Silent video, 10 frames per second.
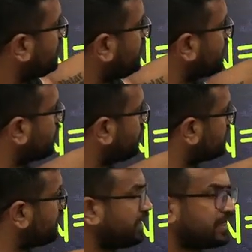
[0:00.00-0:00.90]
18 cube
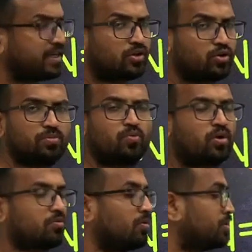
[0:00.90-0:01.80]
plus 19 cube,
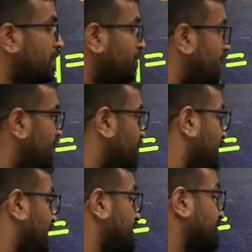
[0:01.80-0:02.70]
what will be the remainder when
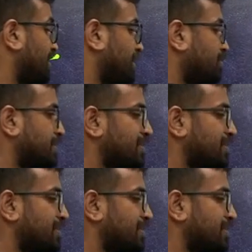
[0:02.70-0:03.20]
n is divided by